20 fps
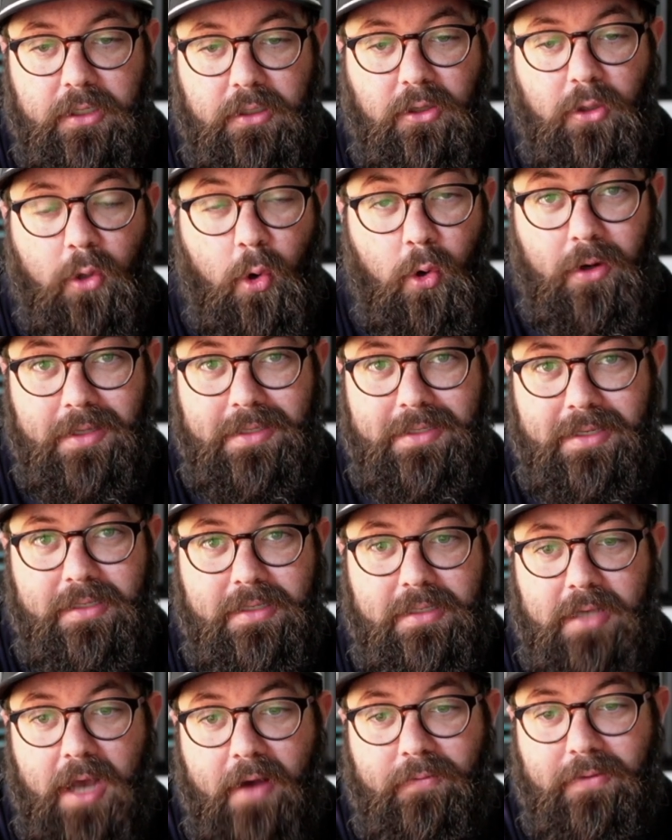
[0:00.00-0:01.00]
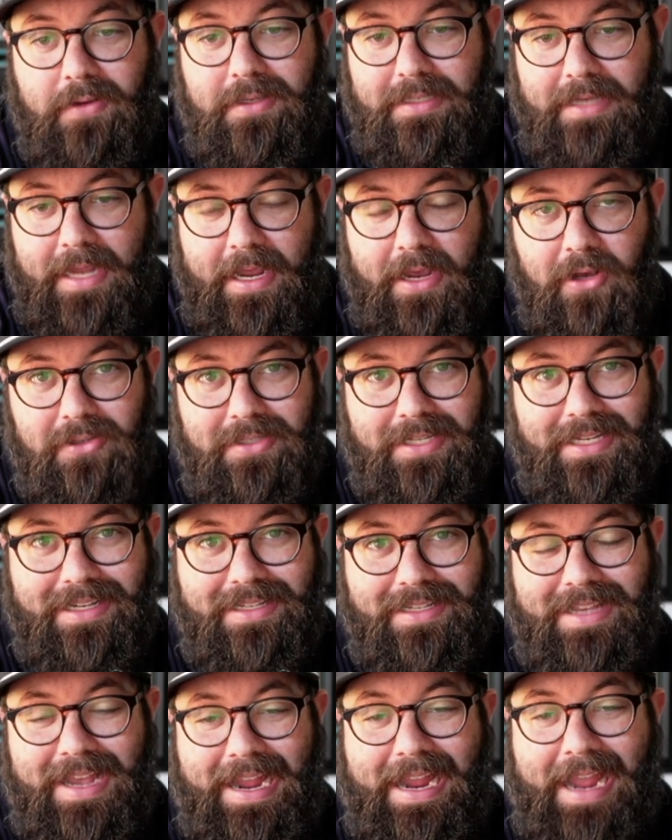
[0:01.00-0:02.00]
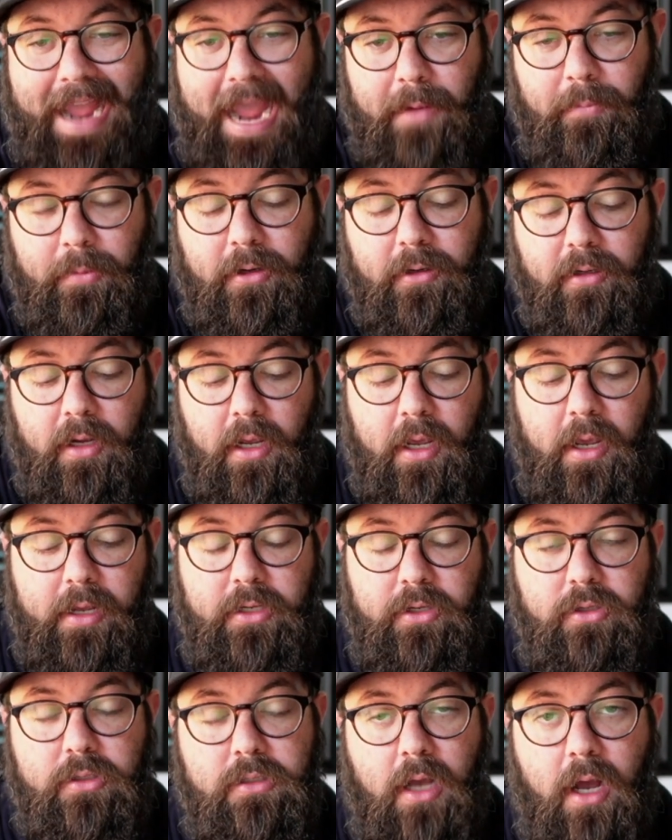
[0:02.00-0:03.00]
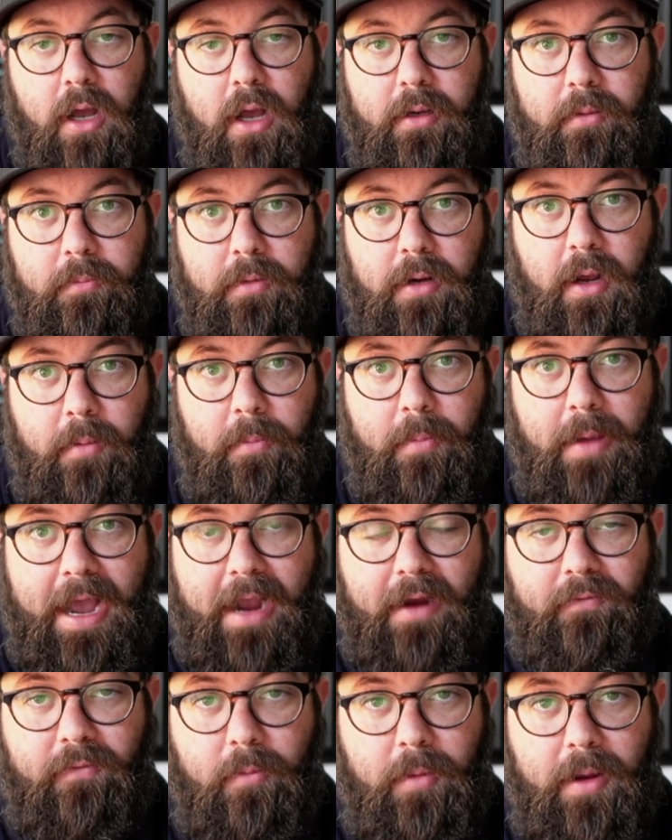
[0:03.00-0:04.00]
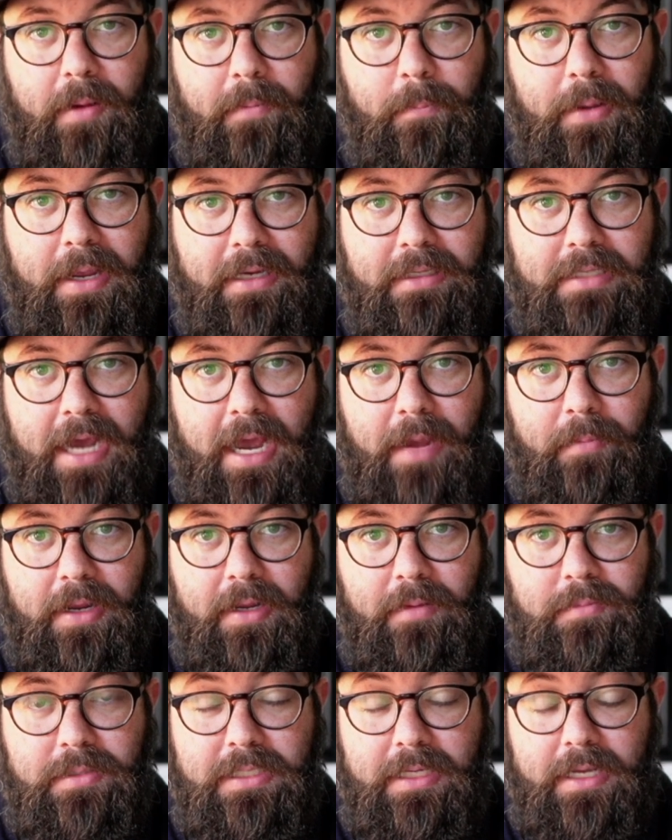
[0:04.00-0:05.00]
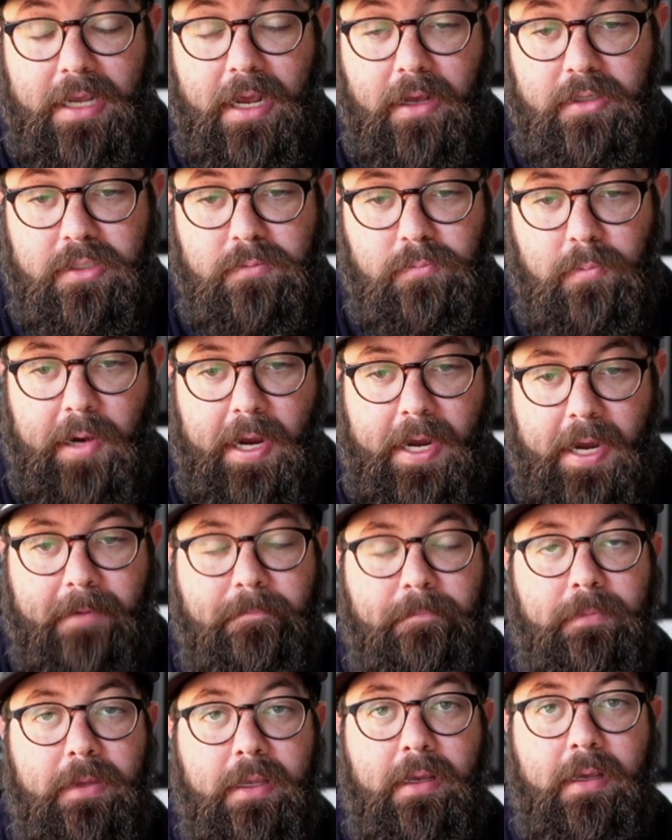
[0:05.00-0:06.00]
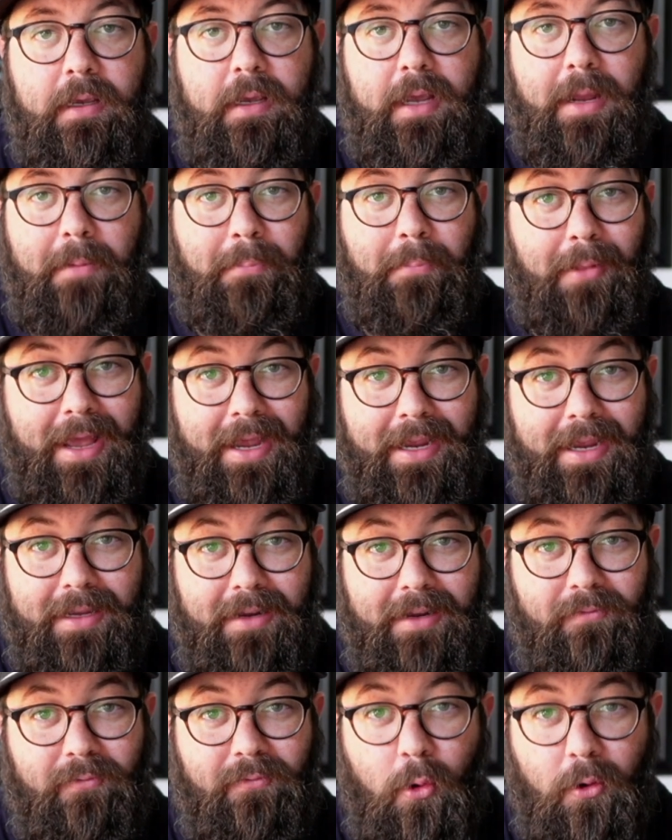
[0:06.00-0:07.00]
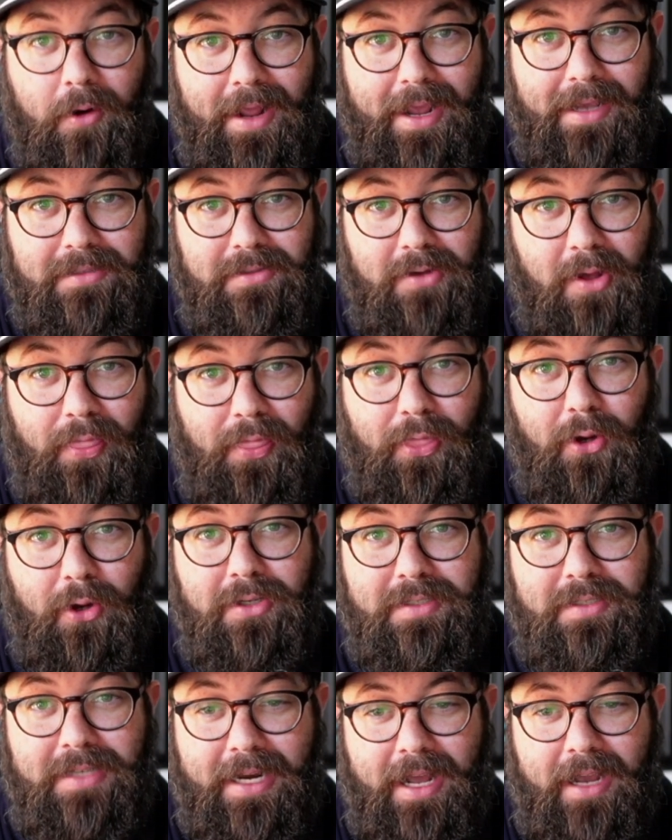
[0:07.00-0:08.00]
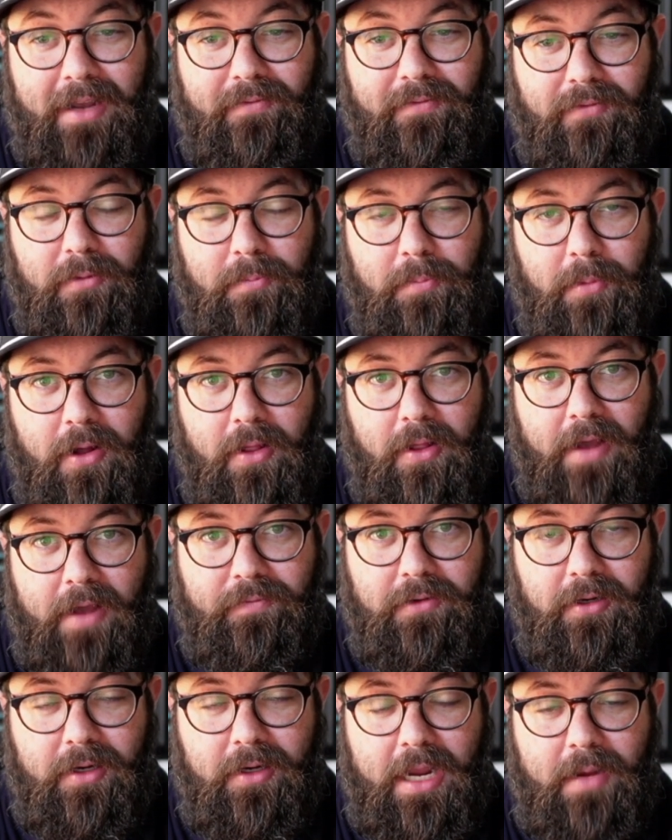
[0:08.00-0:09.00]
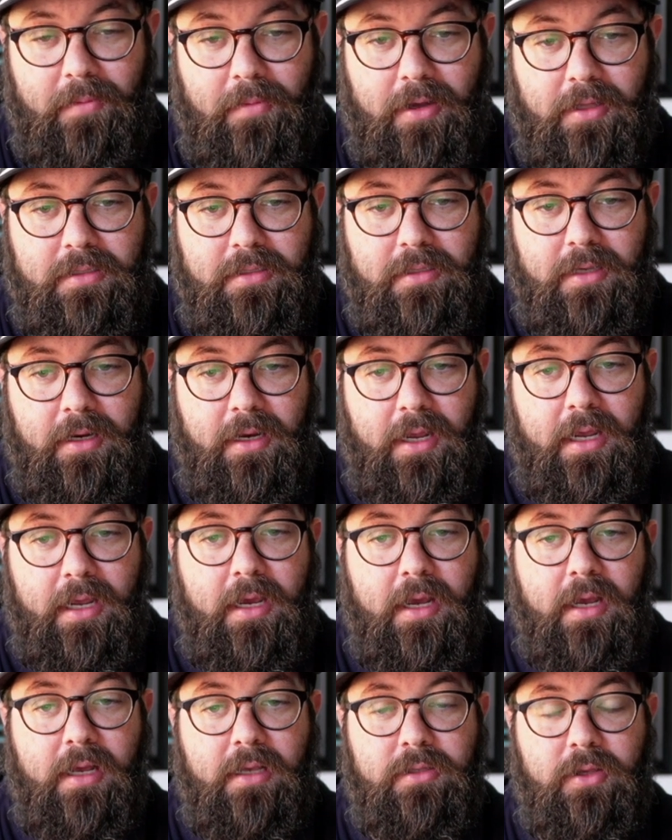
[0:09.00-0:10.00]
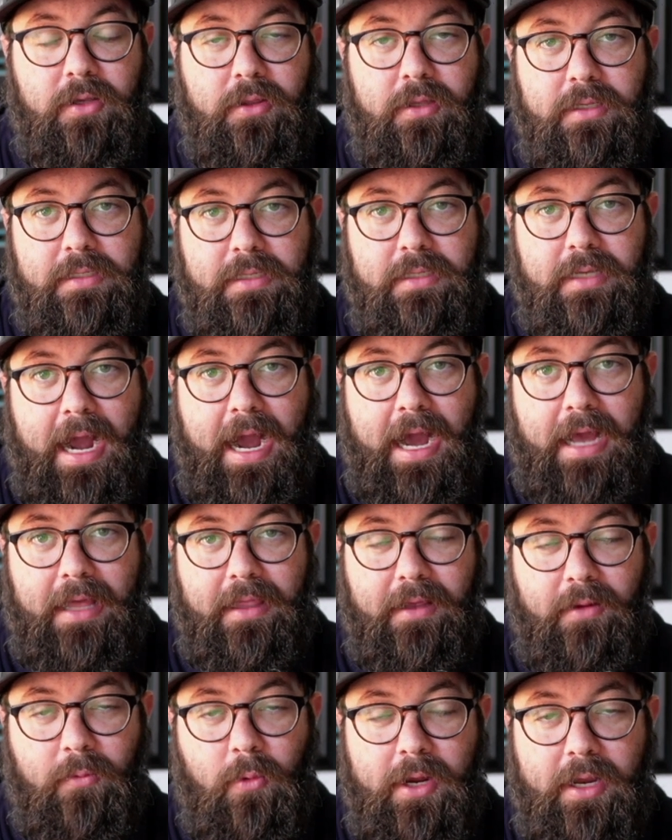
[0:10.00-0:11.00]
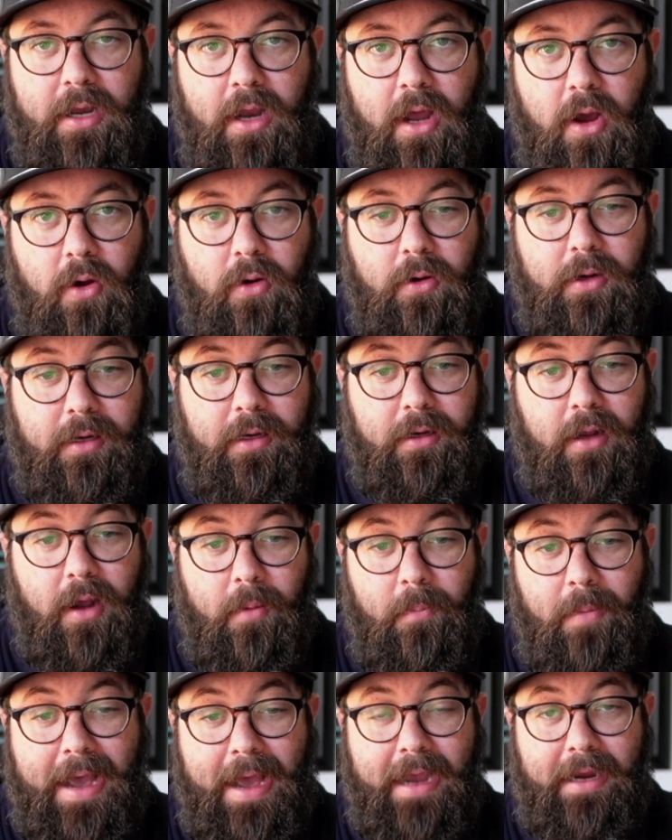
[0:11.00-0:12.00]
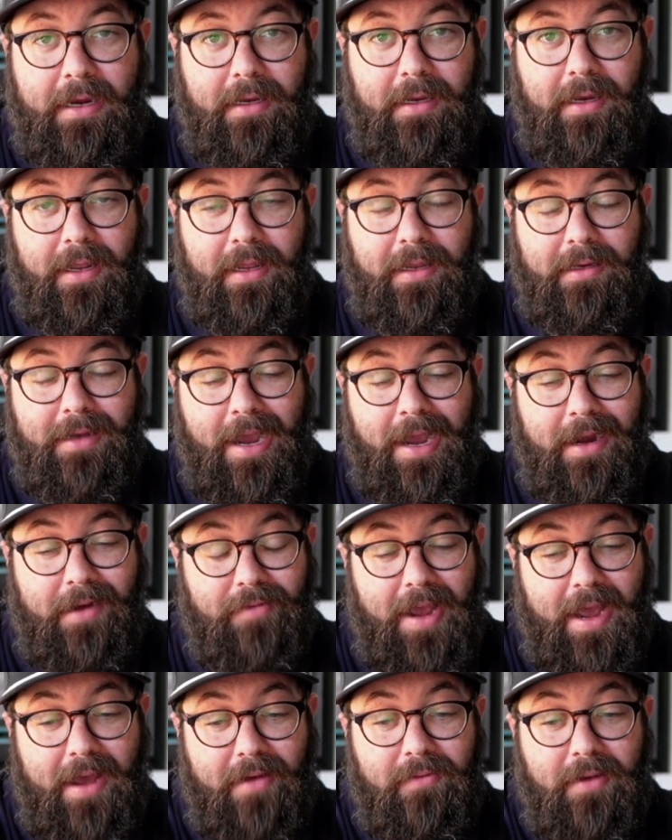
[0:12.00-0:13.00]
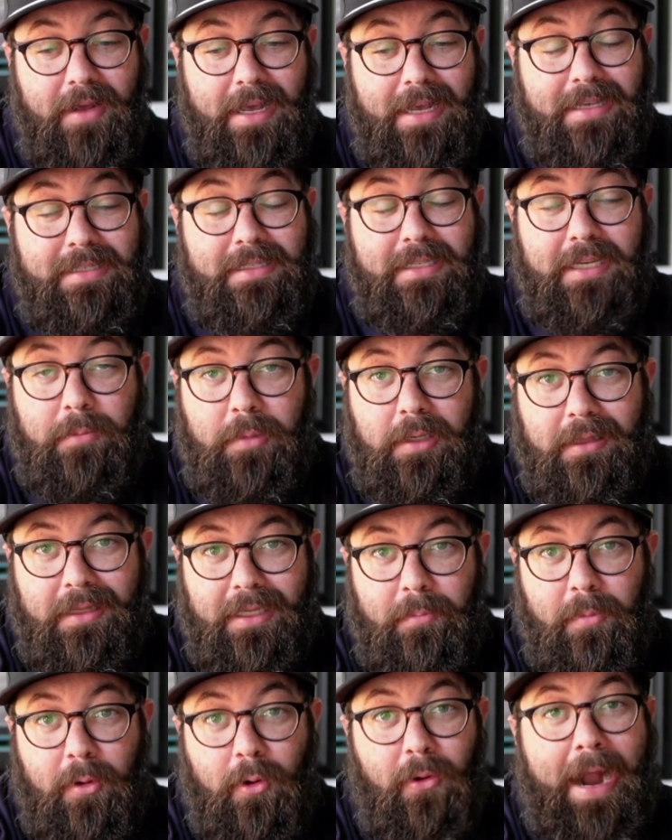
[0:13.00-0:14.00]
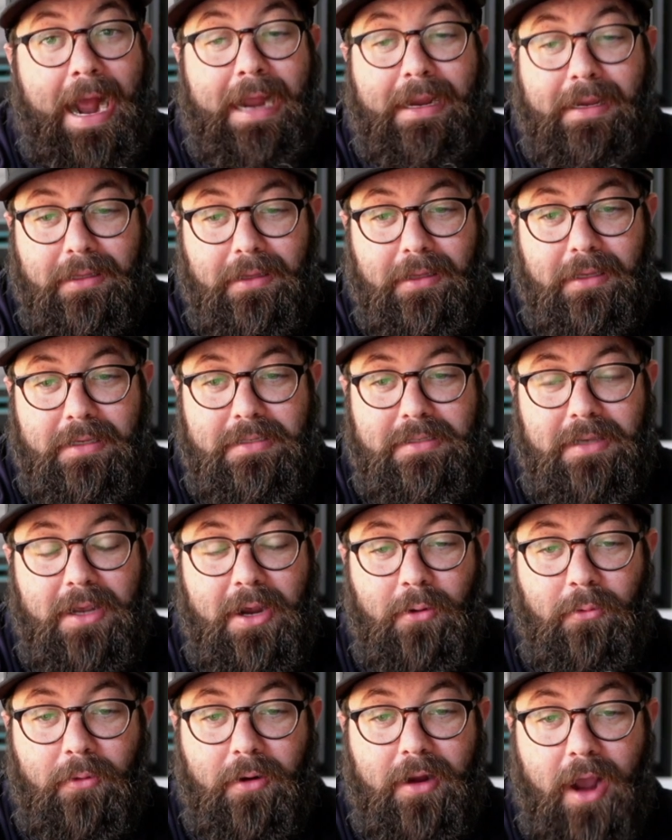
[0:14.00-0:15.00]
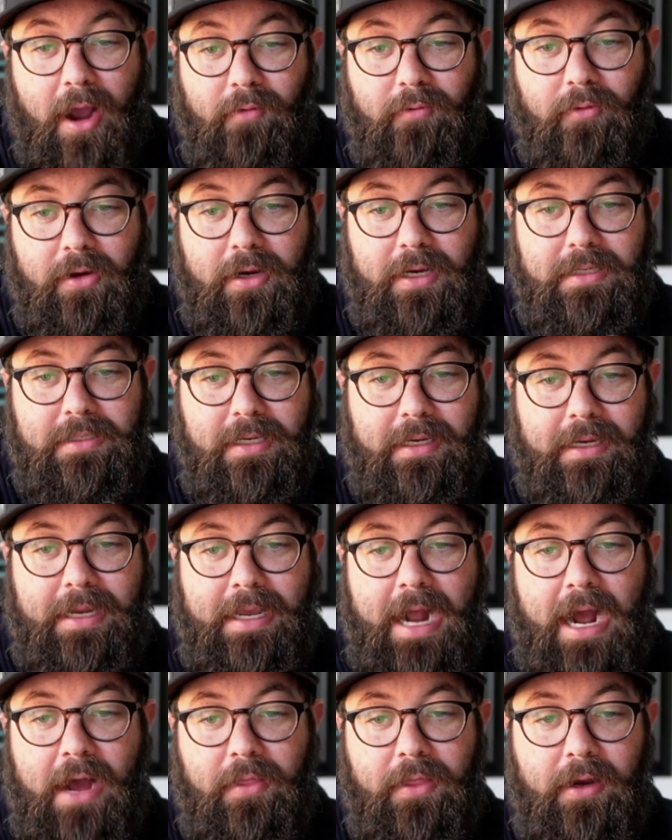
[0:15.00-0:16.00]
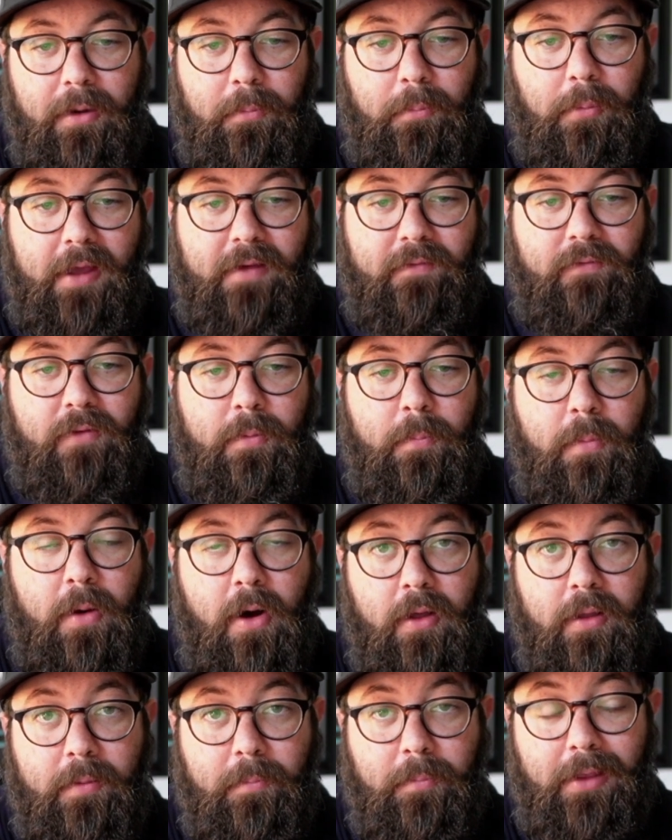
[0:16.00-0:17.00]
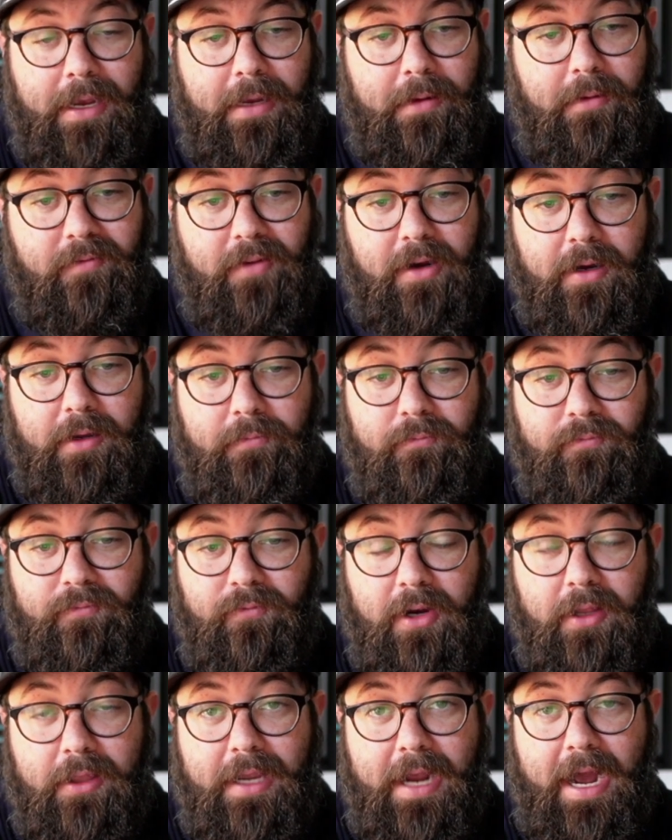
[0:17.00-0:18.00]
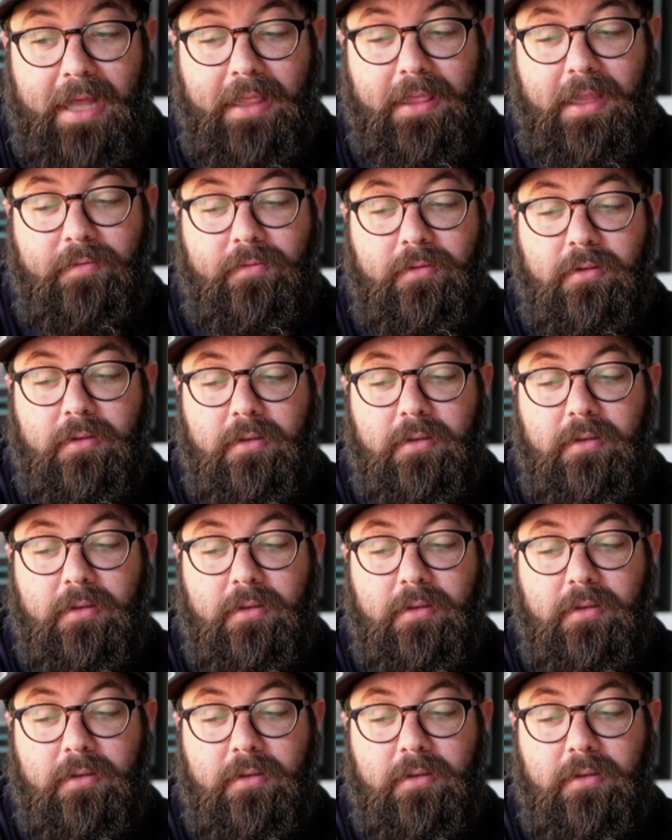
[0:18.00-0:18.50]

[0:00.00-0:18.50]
Lawrence is tough as nails. He is a gamer. You saw him come back from a big-time MCL sprain and play in 4 days on Thursday Night Football after a game on Sunday. So this is a guy that we know can come back and kind of have seemingly miraculous recoveries and get out there and play football and play at a fairly high level.